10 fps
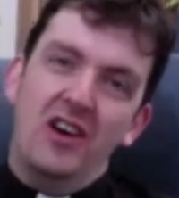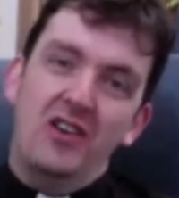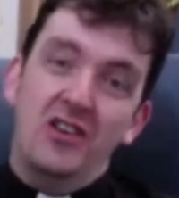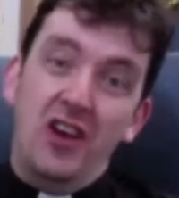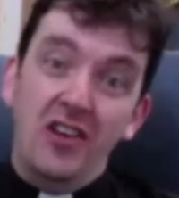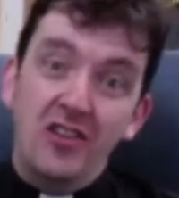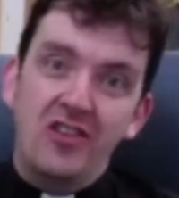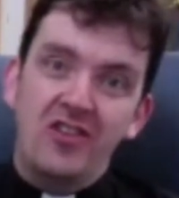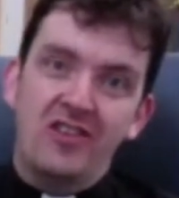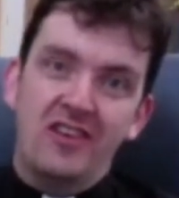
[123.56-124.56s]

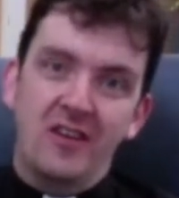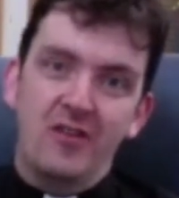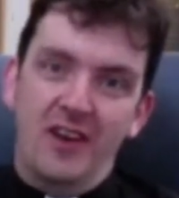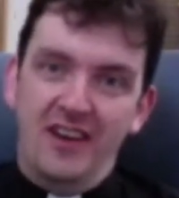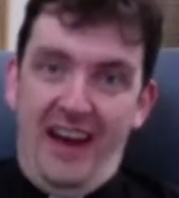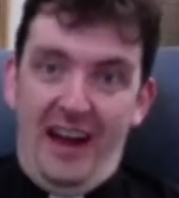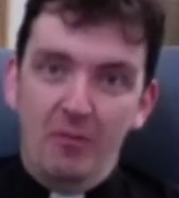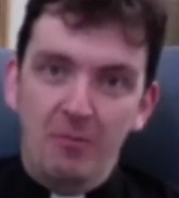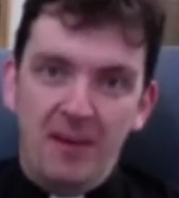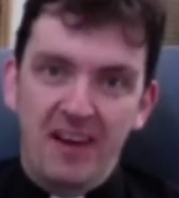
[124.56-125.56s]
does Tearfund help
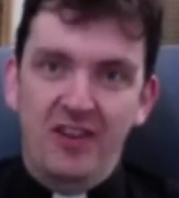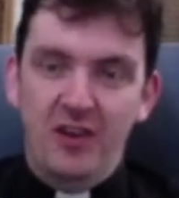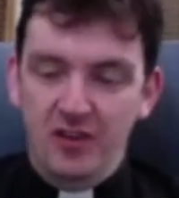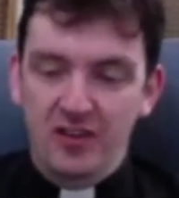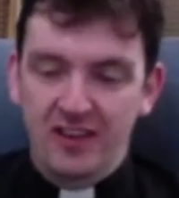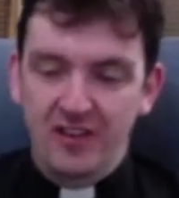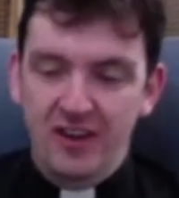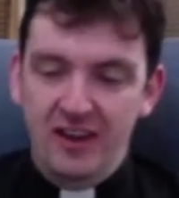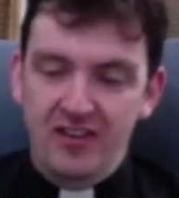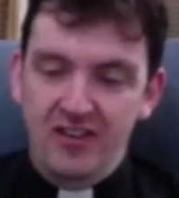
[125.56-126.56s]
in those
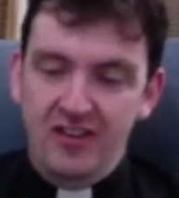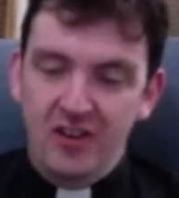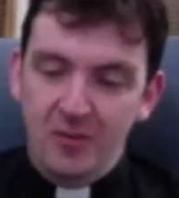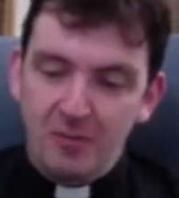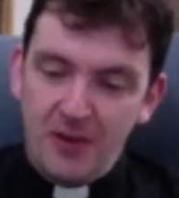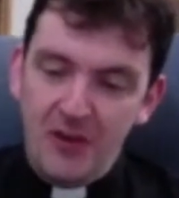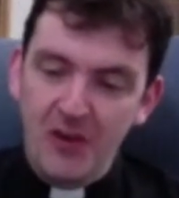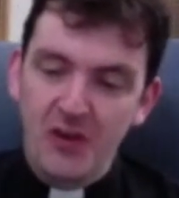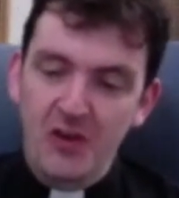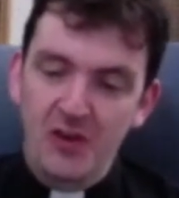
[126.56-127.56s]
situations to
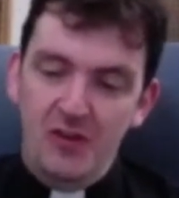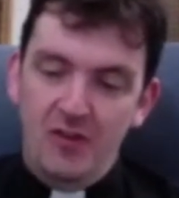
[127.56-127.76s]
improve